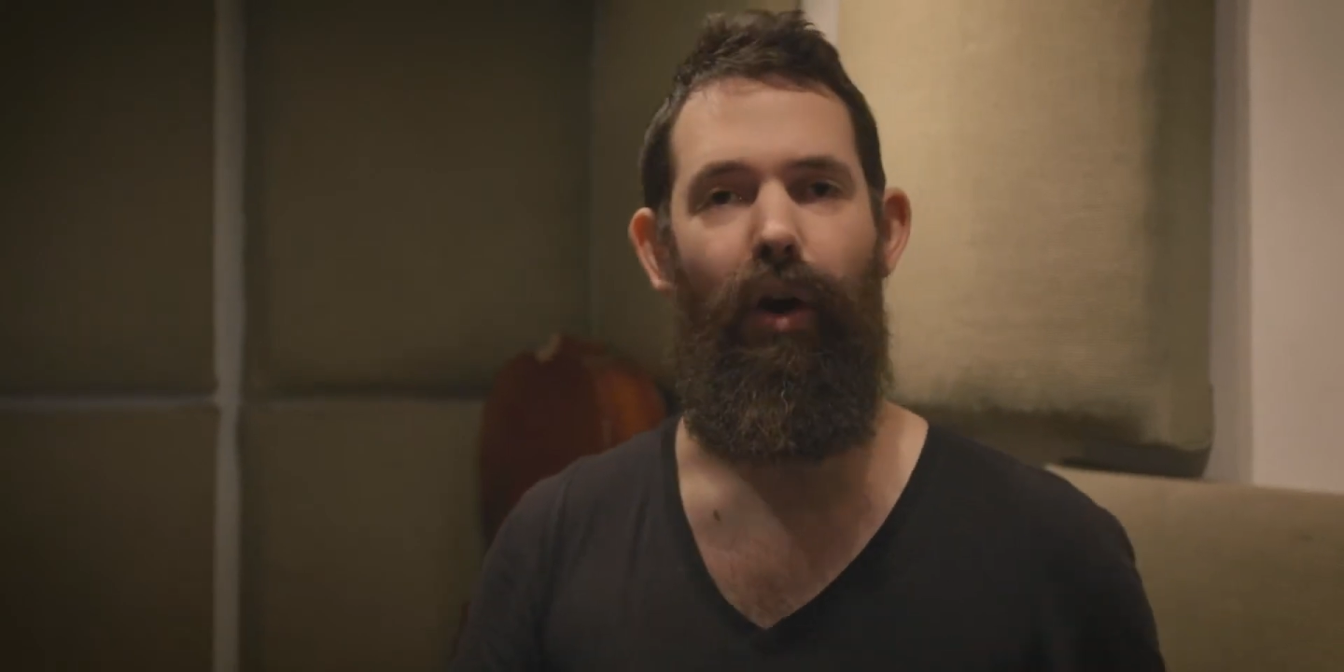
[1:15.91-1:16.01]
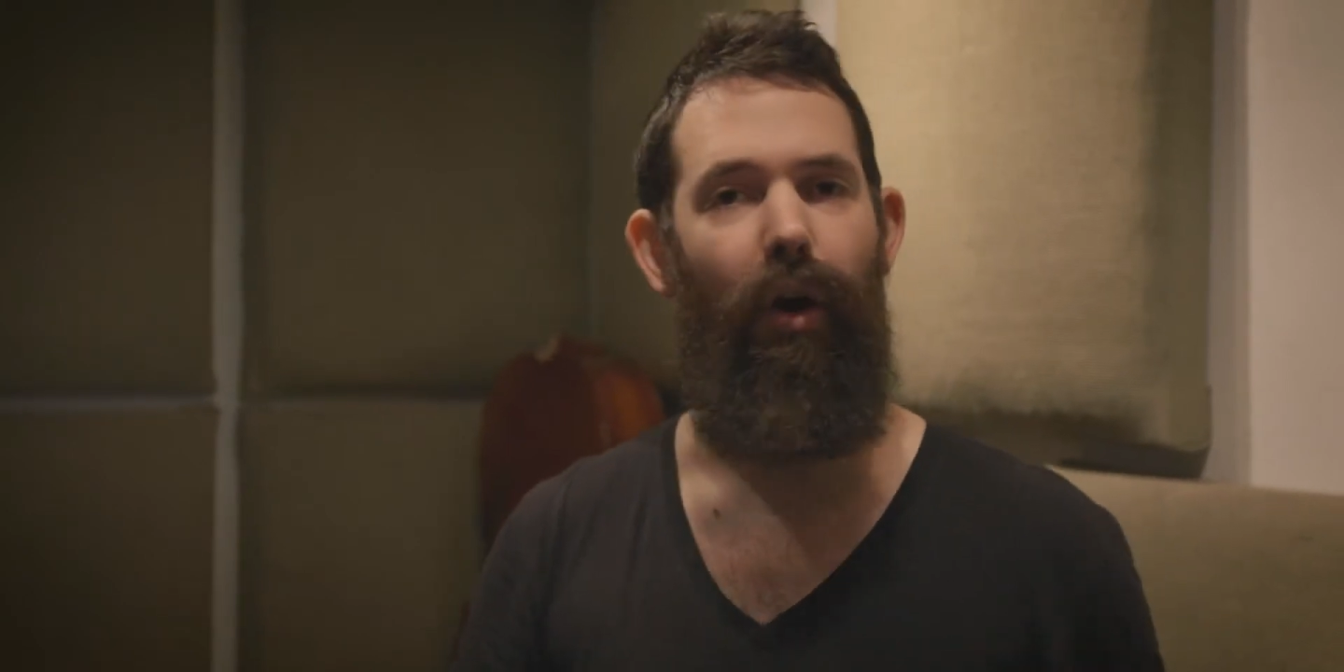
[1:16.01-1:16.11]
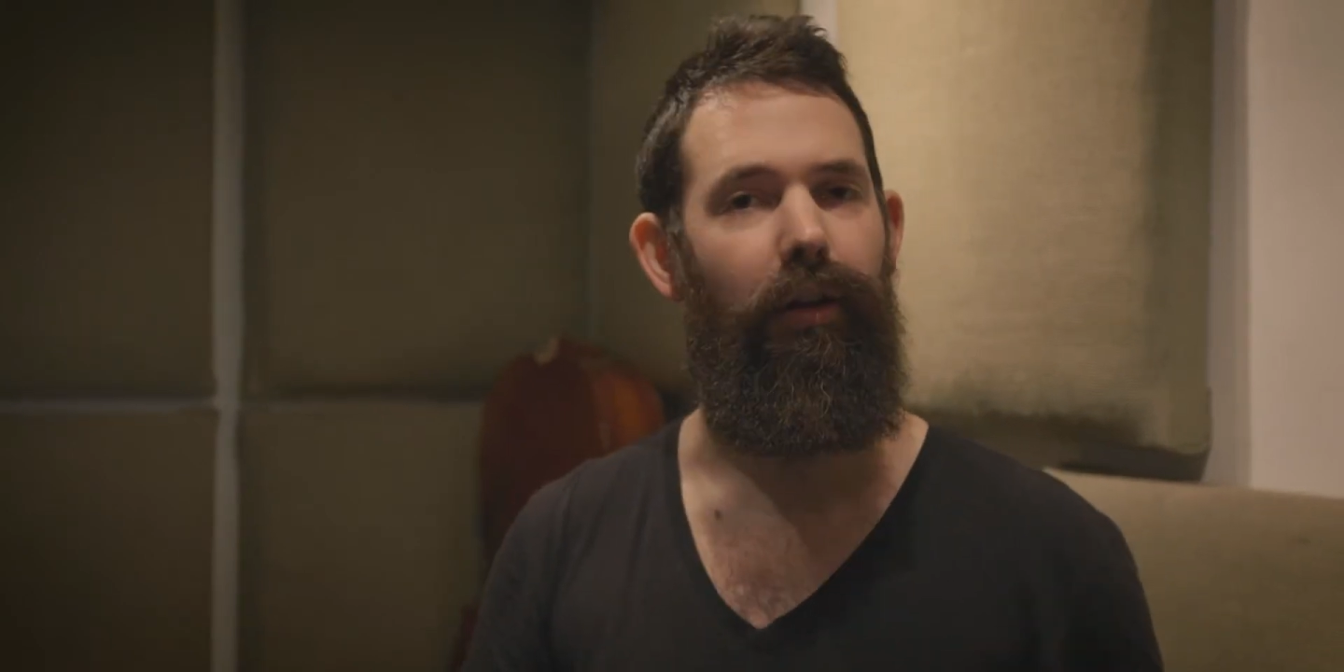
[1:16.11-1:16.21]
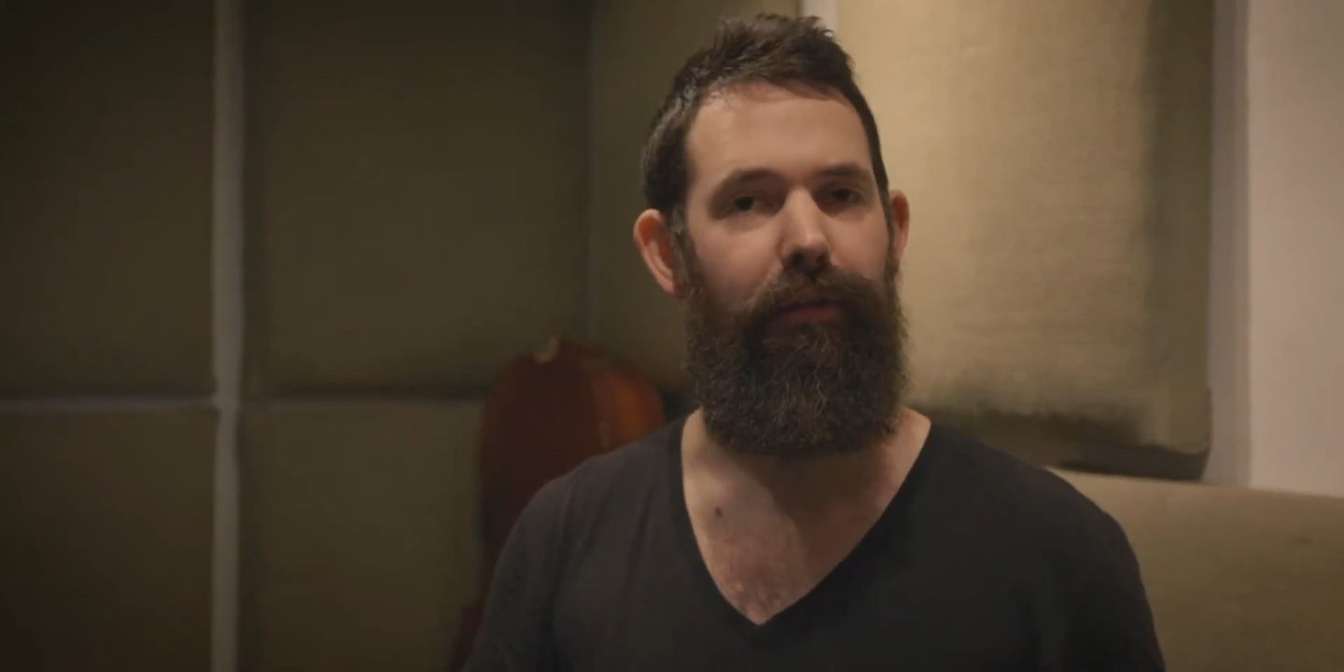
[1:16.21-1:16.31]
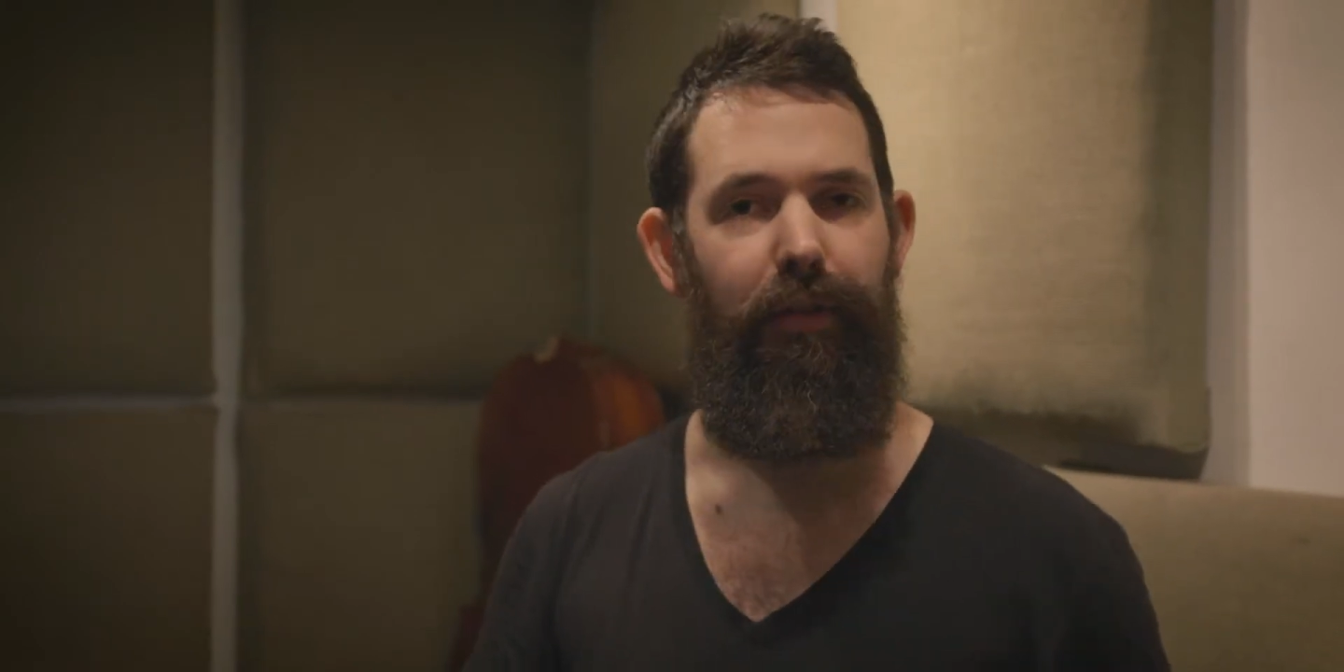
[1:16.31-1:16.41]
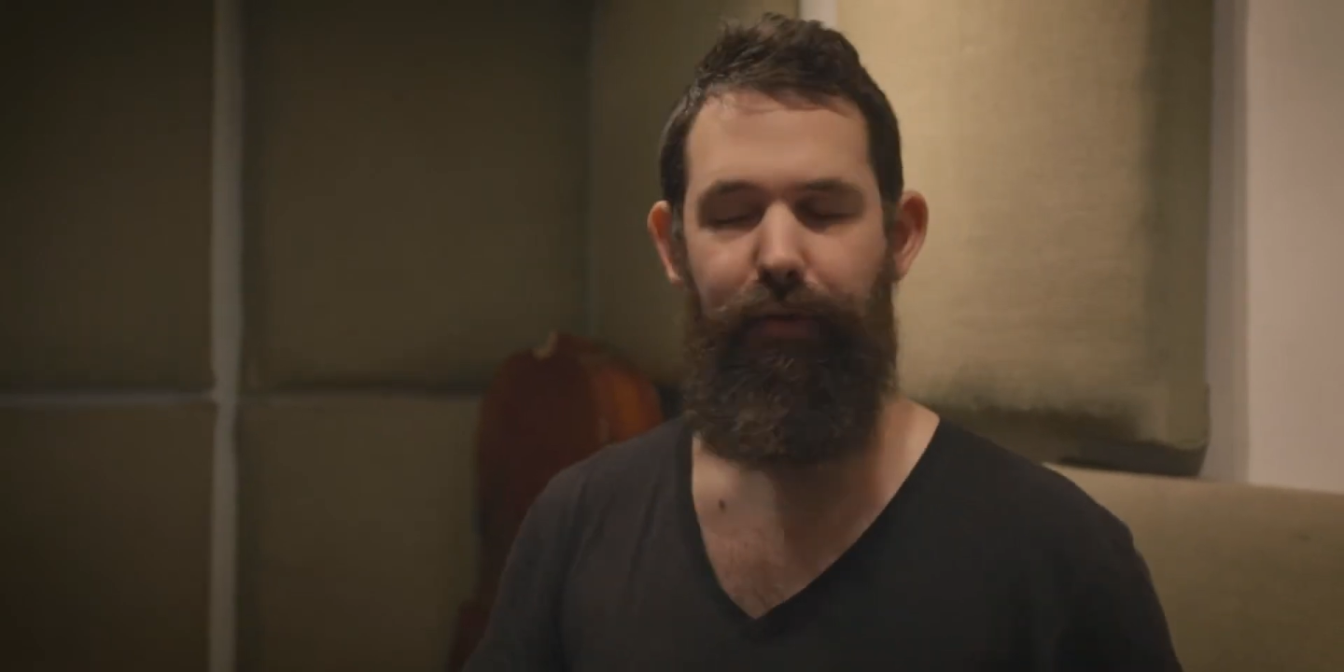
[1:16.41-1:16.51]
all of the